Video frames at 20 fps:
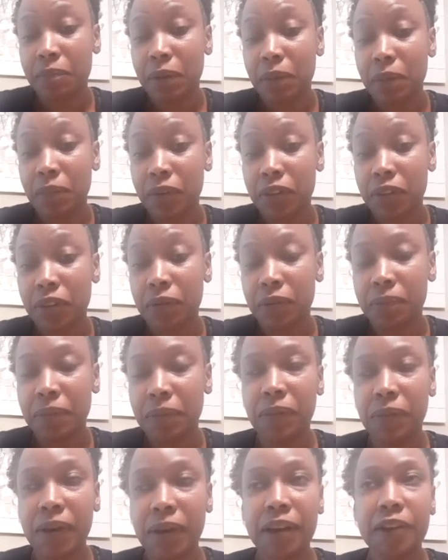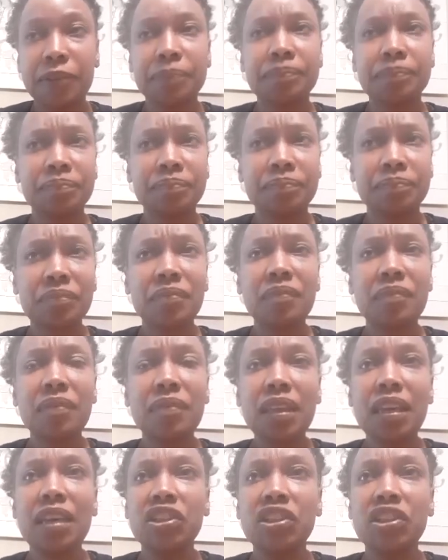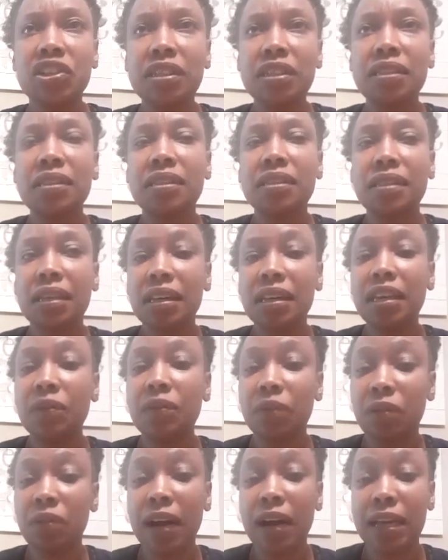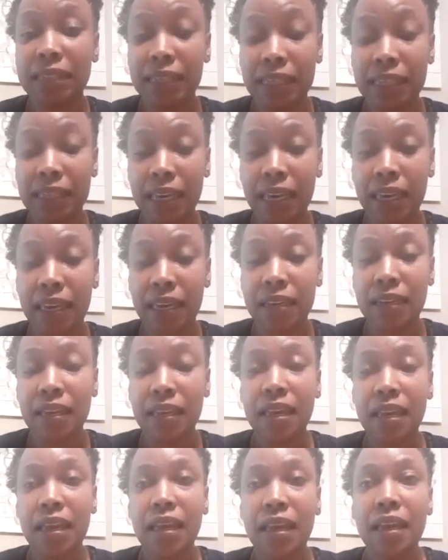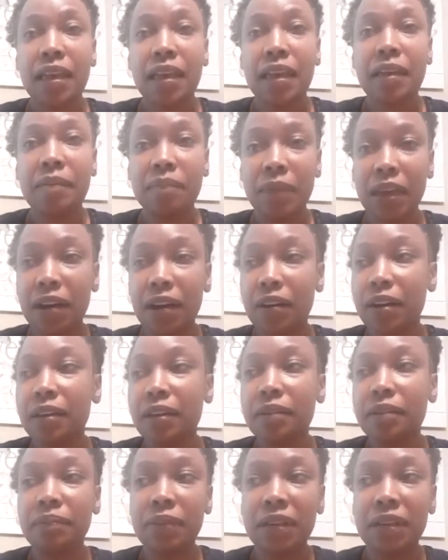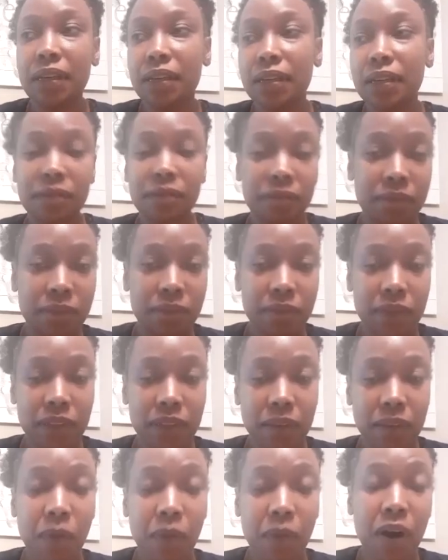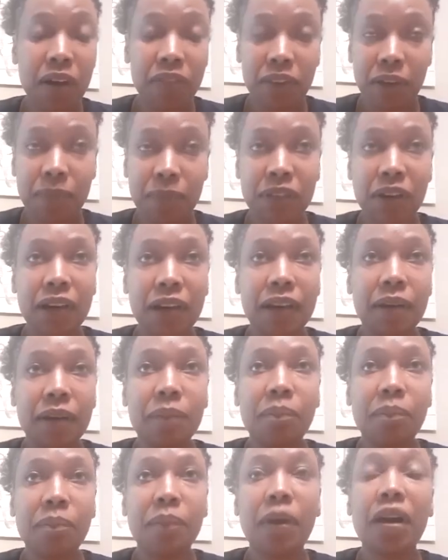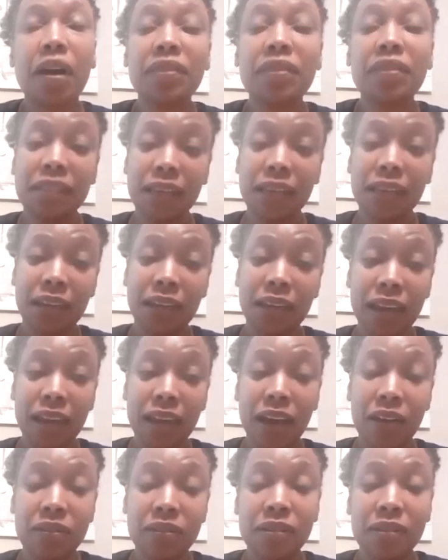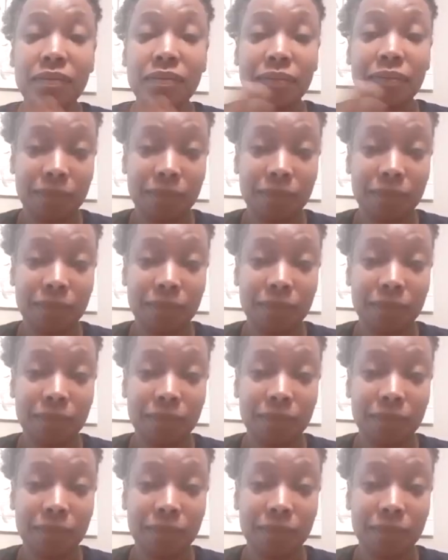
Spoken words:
My brother would be well. And Jesus said he will rise again. And Martha stayed at the house